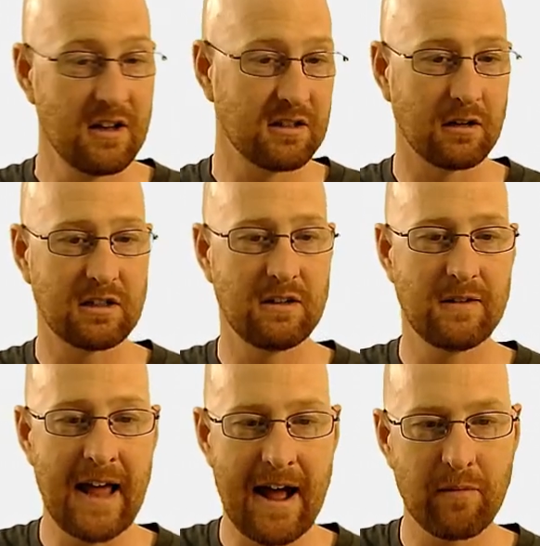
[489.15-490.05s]
So to
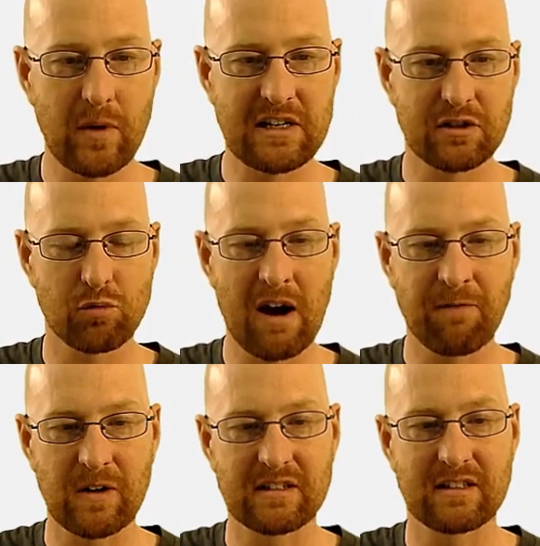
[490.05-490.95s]
do that, we just
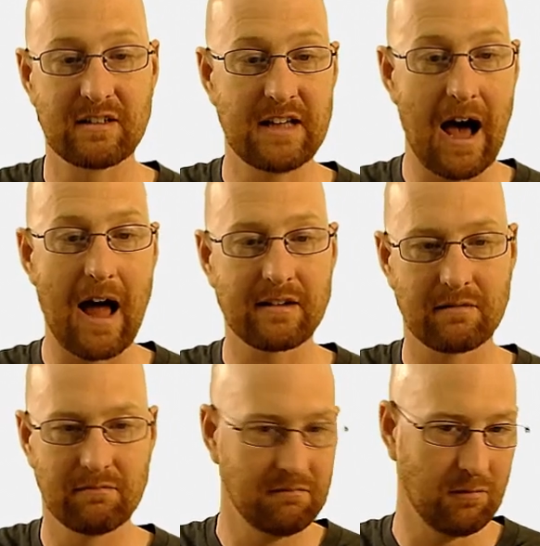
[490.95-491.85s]
reference dot
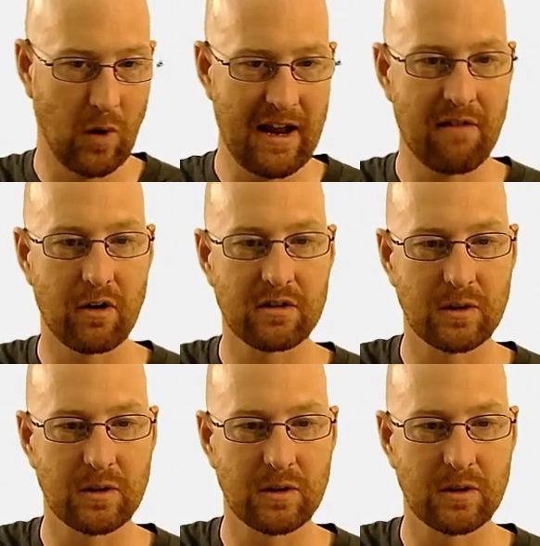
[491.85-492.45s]
whatever.